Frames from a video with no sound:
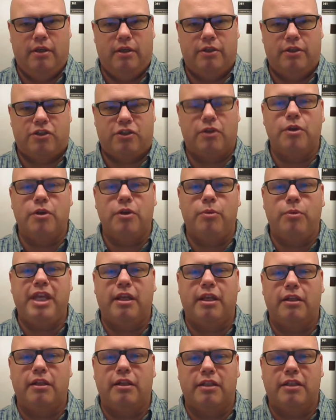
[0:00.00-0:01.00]
so that we
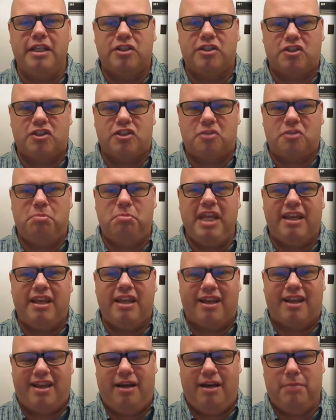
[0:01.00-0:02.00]
can at least speak
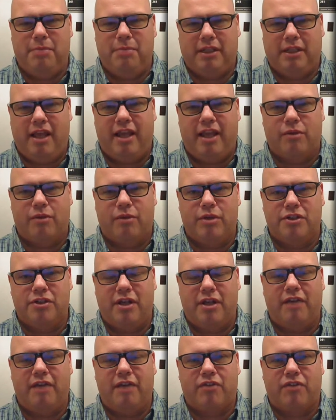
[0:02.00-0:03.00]
a common language
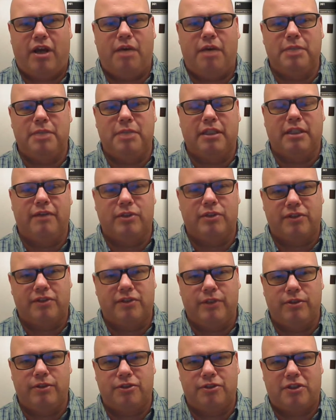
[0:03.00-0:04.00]
and have common levels
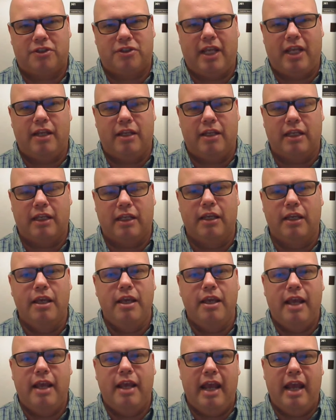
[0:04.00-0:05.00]
of understanding.
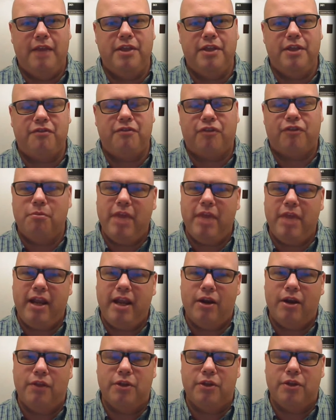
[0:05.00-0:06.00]
And then from
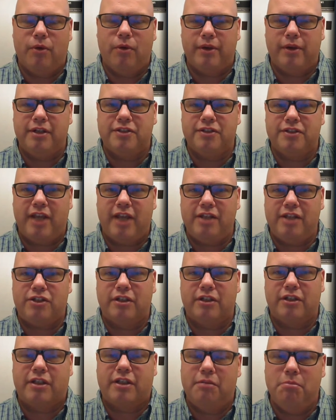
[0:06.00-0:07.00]
there, the
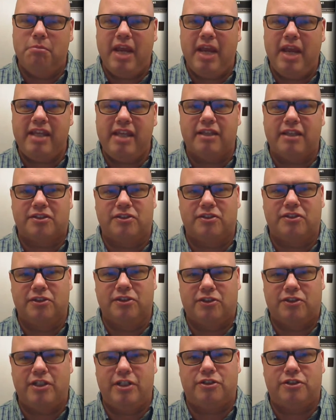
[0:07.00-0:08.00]
organization can make its
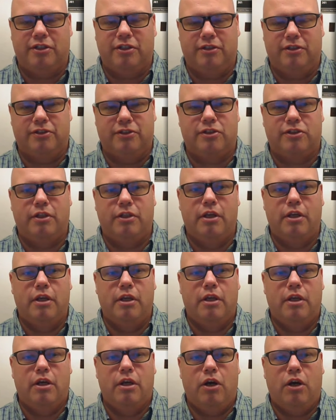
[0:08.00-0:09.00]
decisions
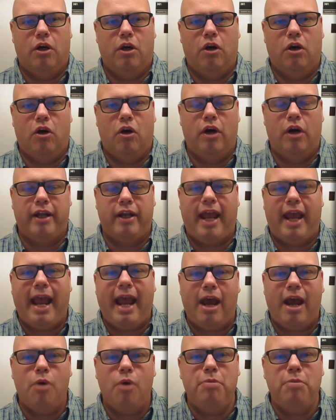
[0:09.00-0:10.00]
on
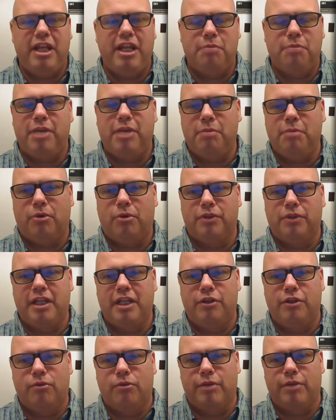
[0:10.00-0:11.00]
how many people
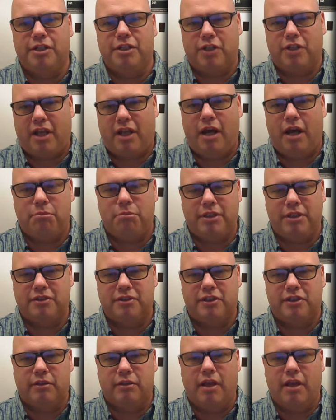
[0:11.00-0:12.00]
need to reach a
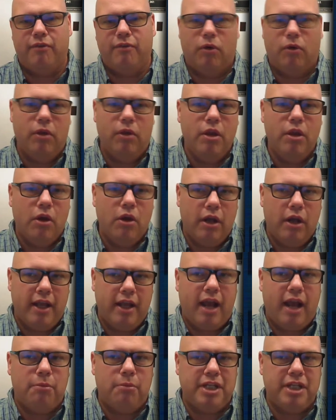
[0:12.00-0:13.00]
competency level and
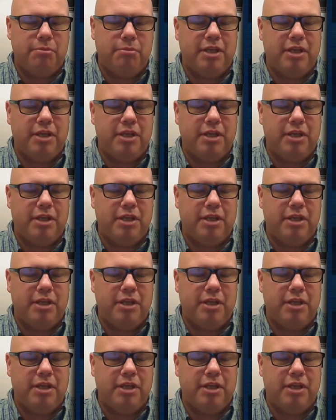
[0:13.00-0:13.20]
how many